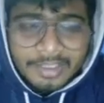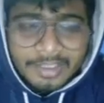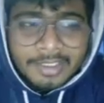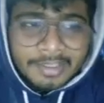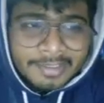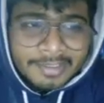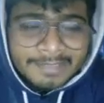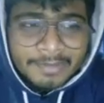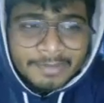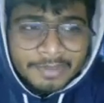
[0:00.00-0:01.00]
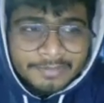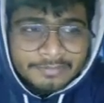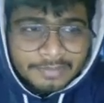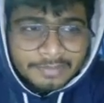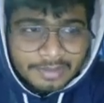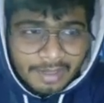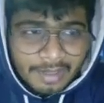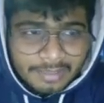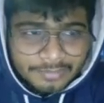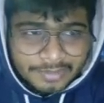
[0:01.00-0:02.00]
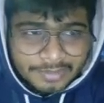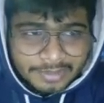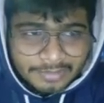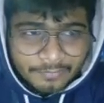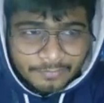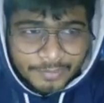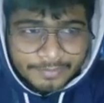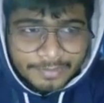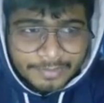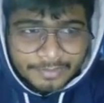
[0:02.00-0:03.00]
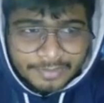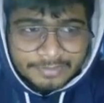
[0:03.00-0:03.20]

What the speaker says: Next I'm like, okay, and so it's actually void b. Okay,